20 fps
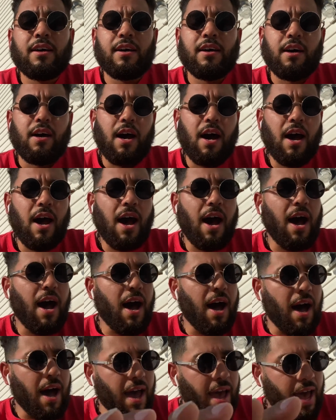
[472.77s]

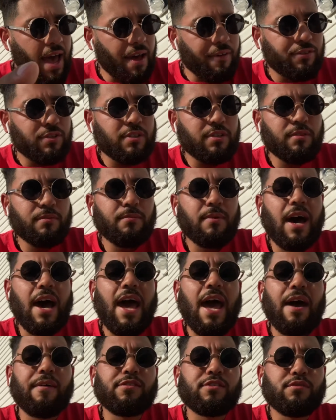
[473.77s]
I have some
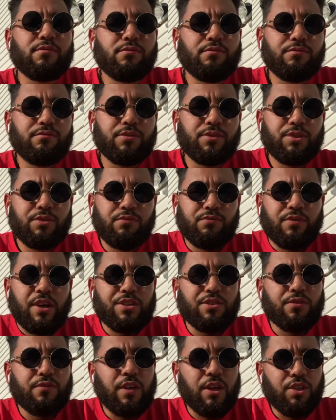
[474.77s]

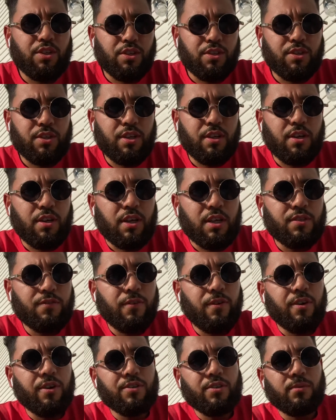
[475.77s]
reservations here as
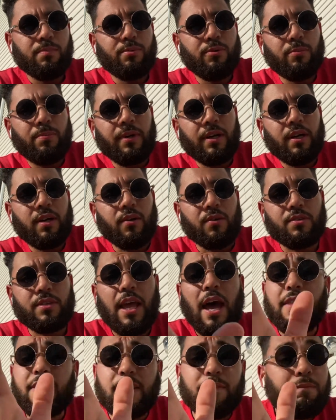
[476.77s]
far as our bullpen goes.
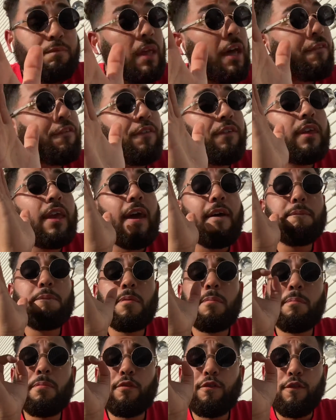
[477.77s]
Now, they definitely have
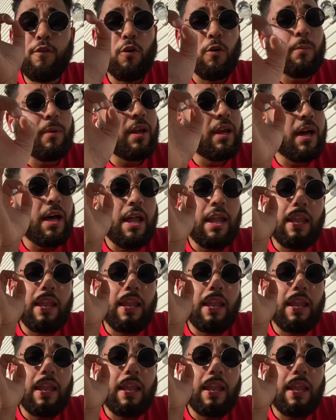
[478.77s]
been performing a